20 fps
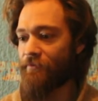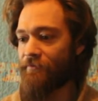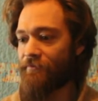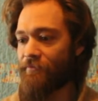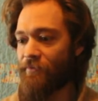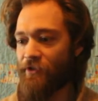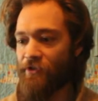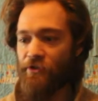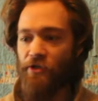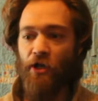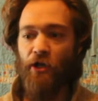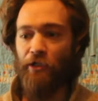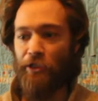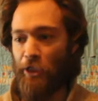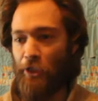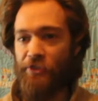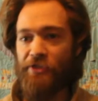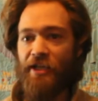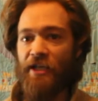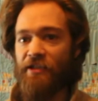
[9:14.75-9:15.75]
what you call
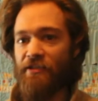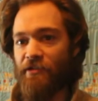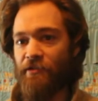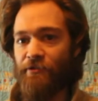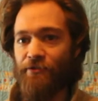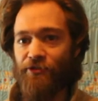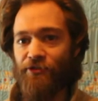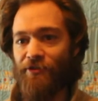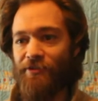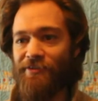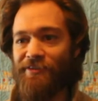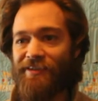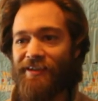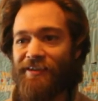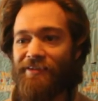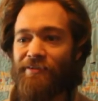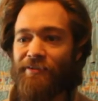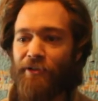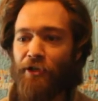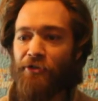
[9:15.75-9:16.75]
low-tech solutions.
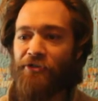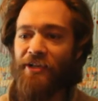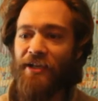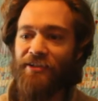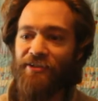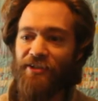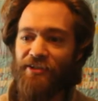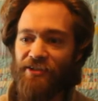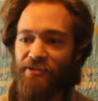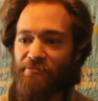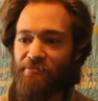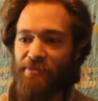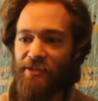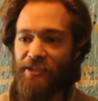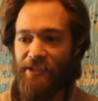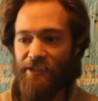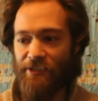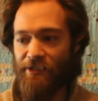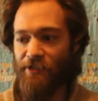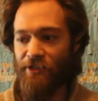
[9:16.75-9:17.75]
And low-tech doesn't
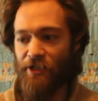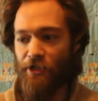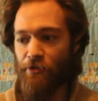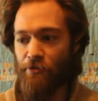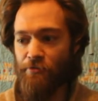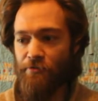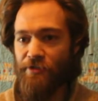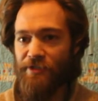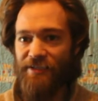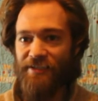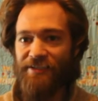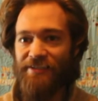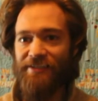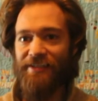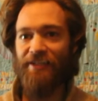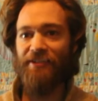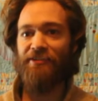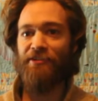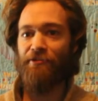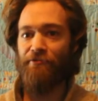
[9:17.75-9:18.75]
mean, you know,
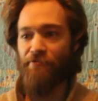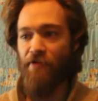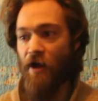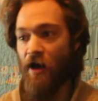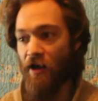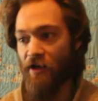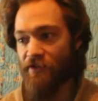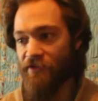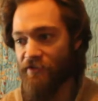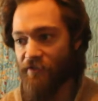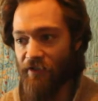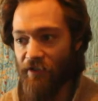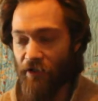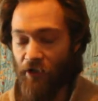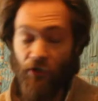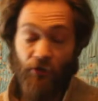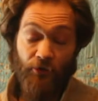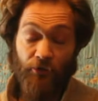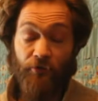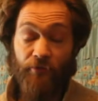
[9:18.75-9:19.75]
sticks and rocks,
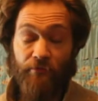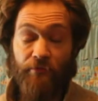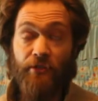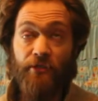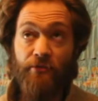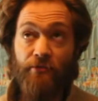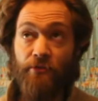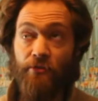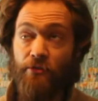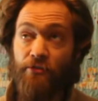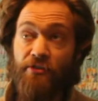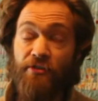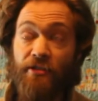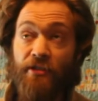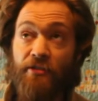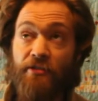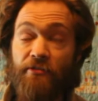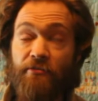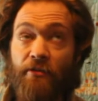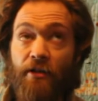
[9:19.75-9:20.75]
although we do use
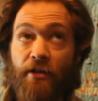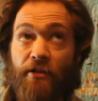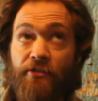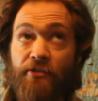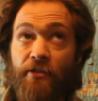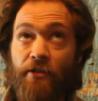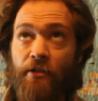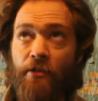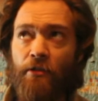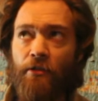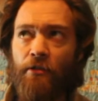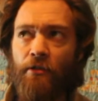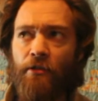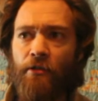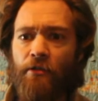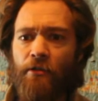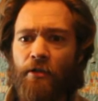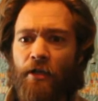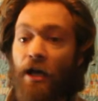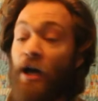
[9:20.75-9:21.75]
sticks and rocks.
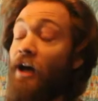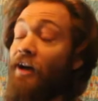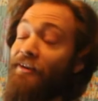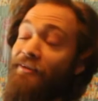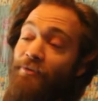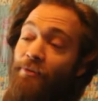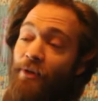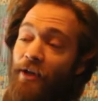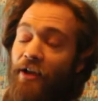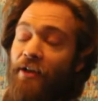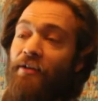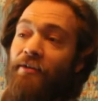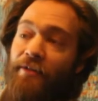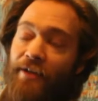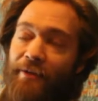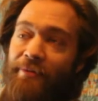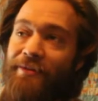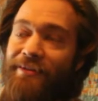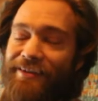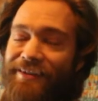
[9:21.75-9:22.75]
Uh, well,
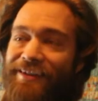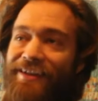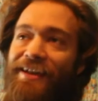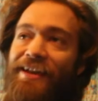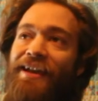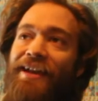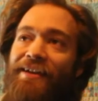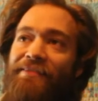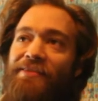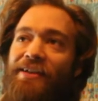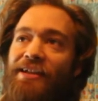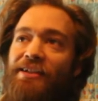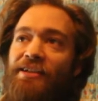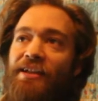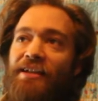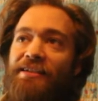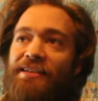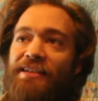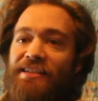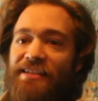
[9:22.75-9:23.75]
it,
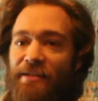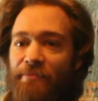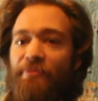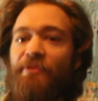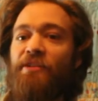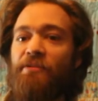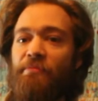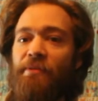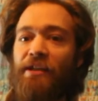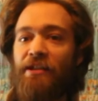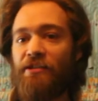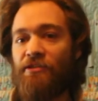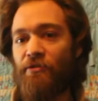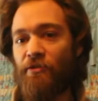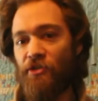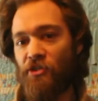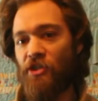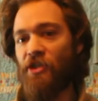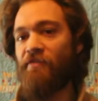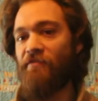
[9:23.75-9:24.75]
it's the simplest means to
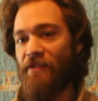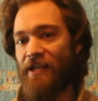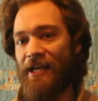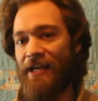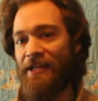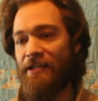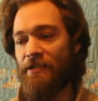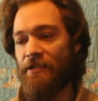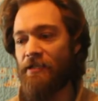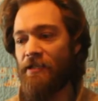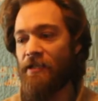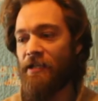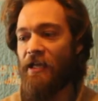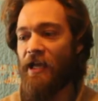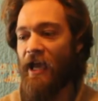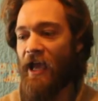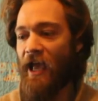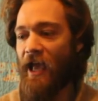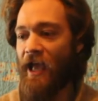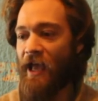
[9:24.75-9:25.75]
achieve an end.
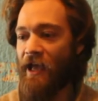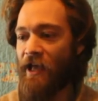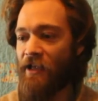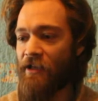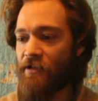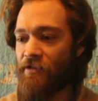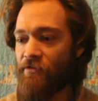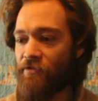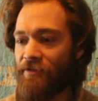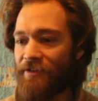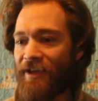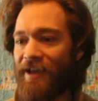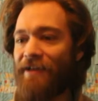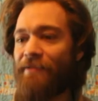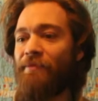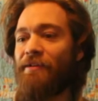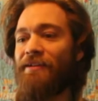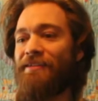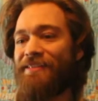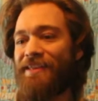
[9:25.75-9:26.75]
And
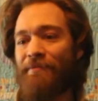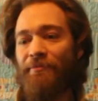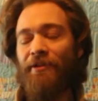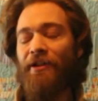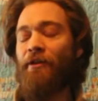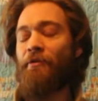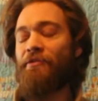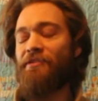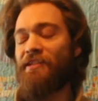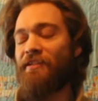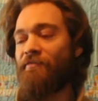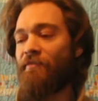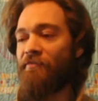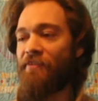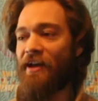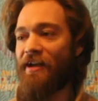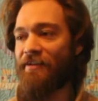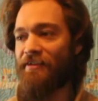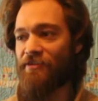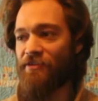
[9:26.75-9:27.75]
the example I always give of
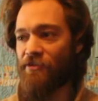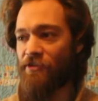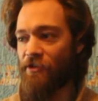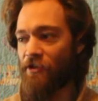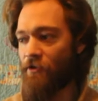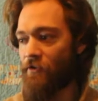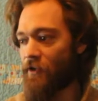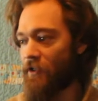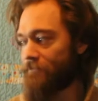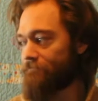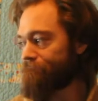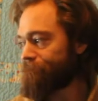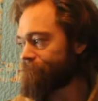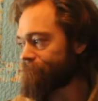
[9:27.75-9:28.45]
that is, you know, uh,